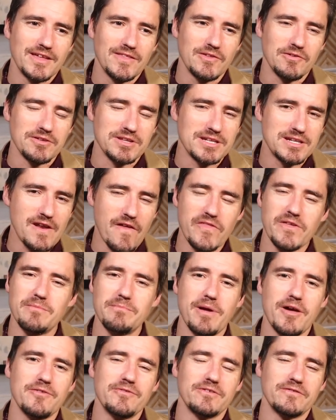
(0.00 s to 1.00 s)
there's nothing
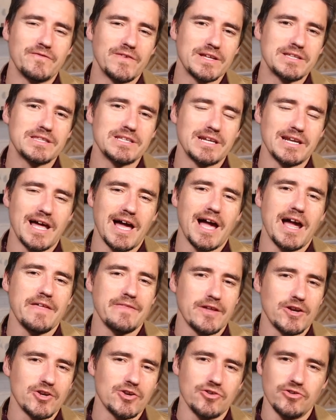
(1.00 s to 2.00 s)
better than fixing an eye
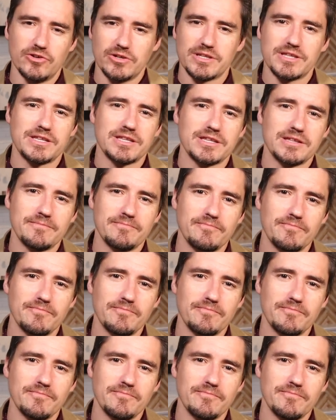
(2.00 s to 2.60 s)
that hurts.